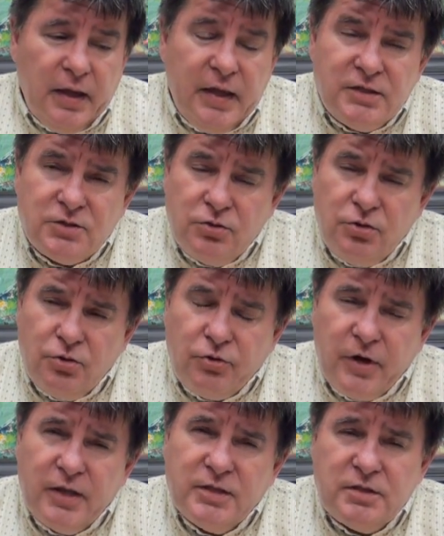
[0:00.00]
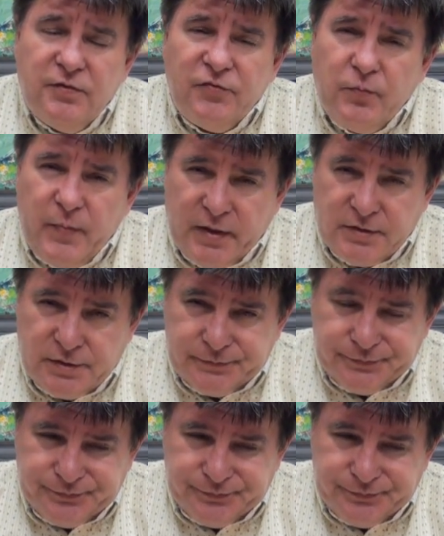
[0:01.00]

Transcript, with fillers: Eastern Ukraine is a different matter.